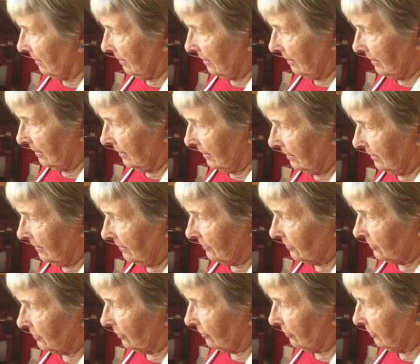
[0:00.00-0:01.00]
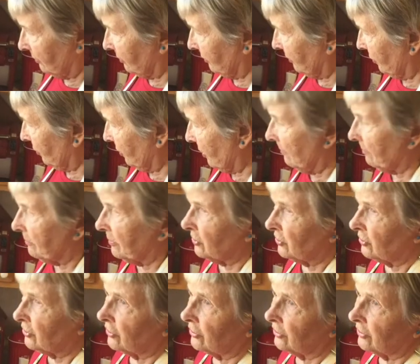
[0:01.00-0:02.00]
uh, so that the
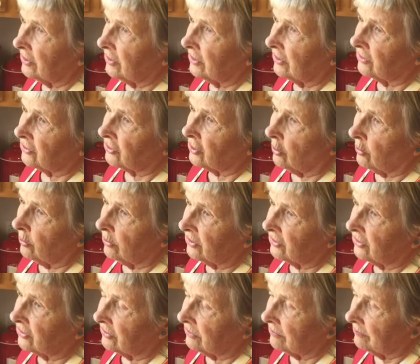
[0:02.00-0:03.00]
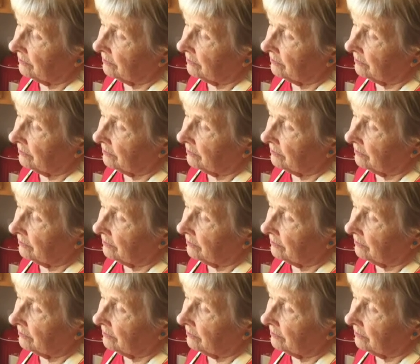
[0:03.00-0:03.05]
temperature is always